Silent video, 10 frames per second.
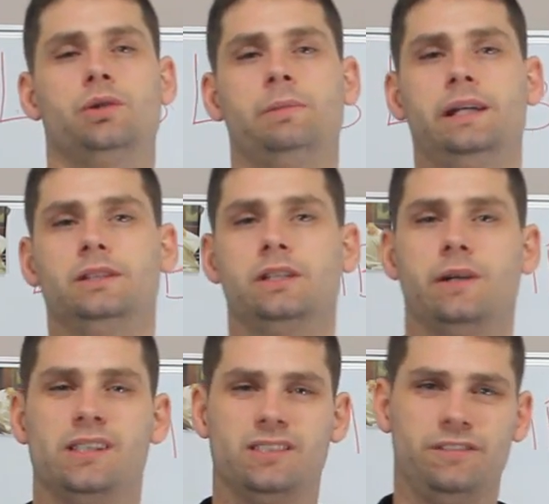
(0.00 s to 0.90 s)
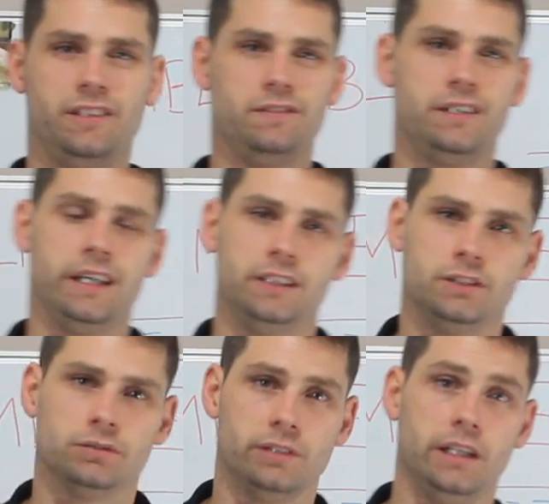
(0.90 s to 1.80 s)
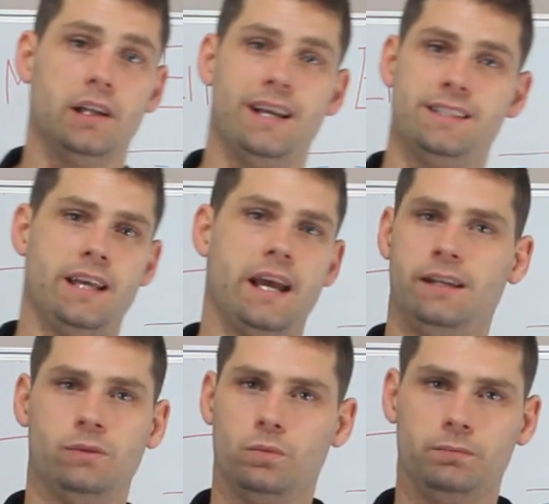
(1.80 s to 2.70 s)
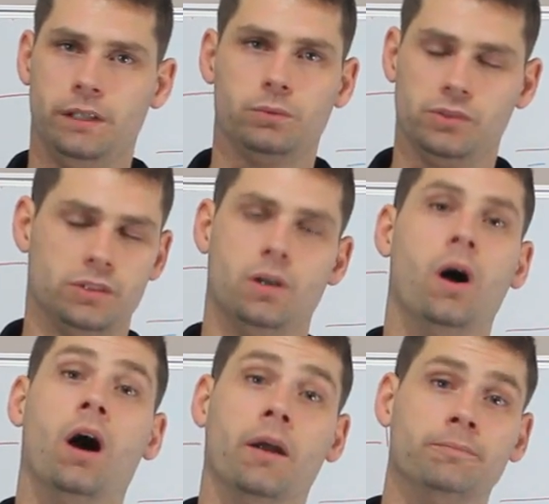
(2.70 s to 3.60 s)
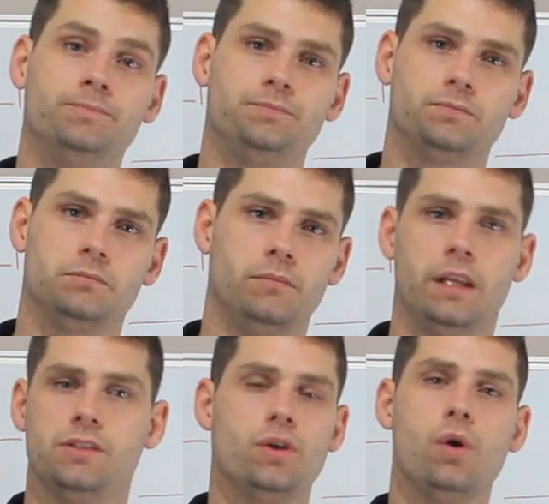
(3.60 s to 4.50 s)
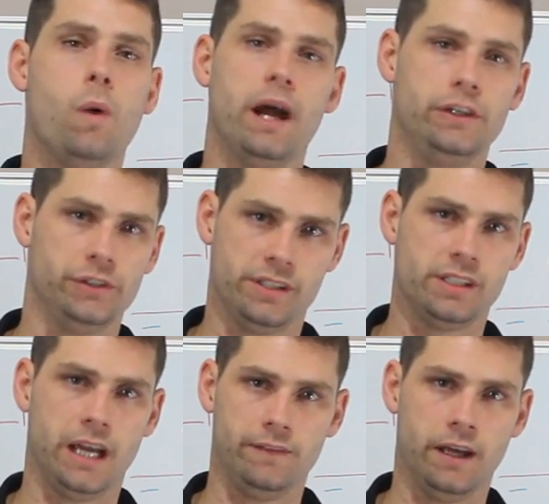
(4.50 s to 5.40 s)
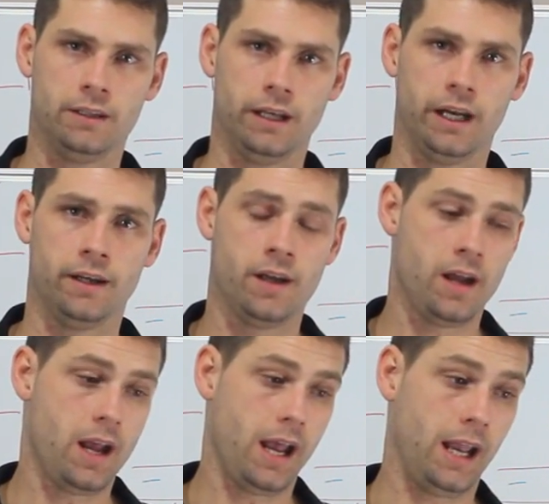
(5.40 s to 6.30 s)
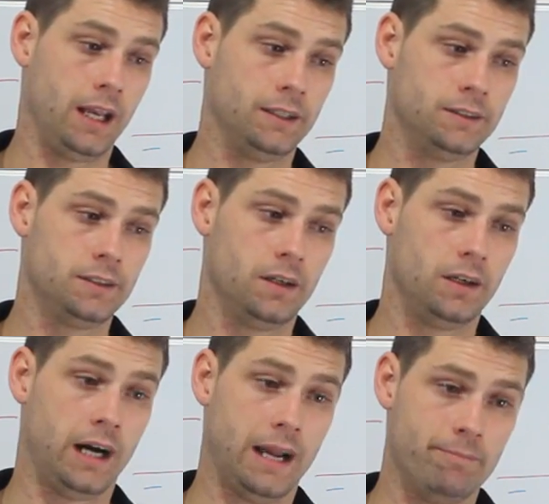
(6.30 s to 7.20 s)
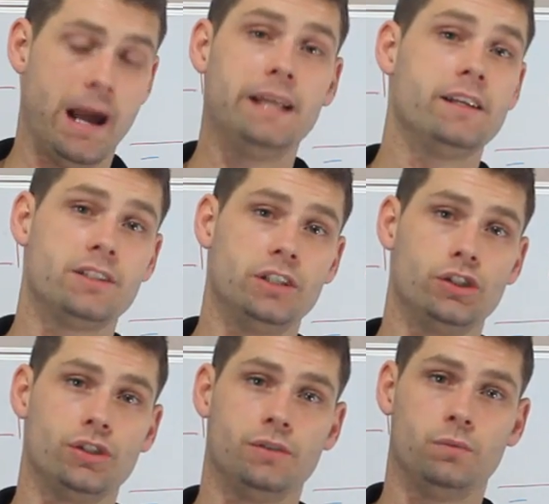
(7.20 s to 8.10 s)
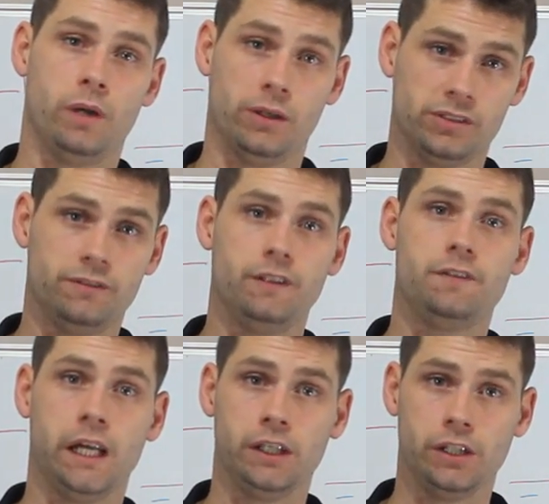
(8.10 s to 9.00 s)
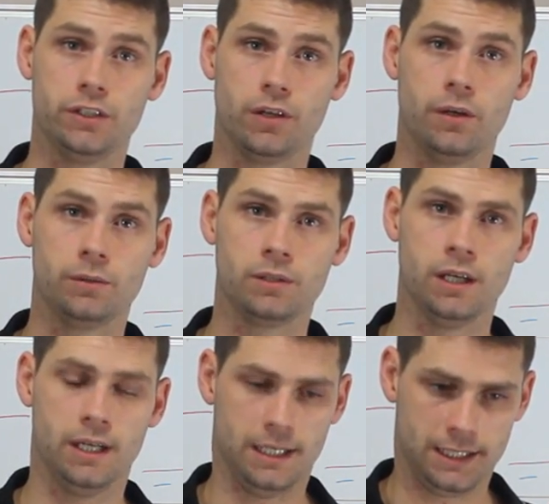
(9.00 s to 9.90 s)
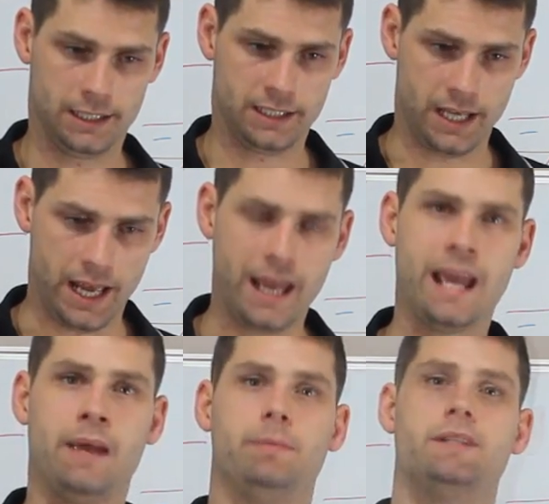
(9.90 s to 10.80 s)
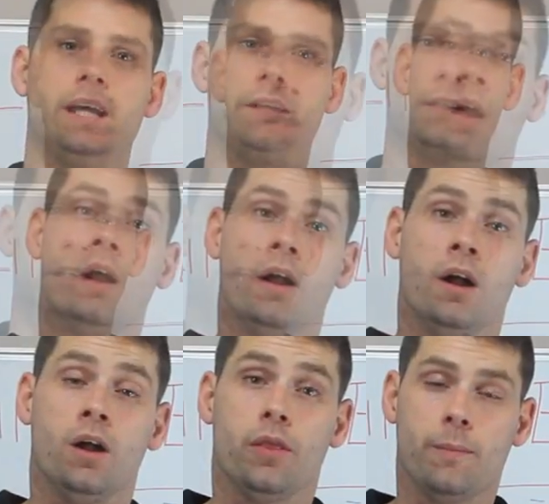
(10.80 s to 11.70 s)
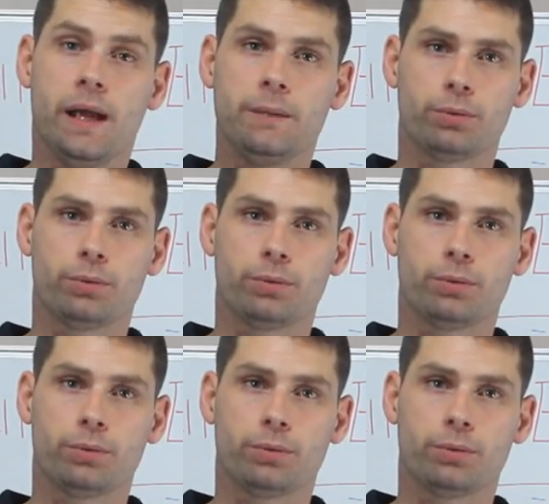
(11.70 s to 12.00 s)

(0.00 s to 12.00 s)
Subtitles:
me until I was 15 to realize that it was gone. There's no way you could save that leg. And I made a decision when I was 15 years old to amputate the leg. The main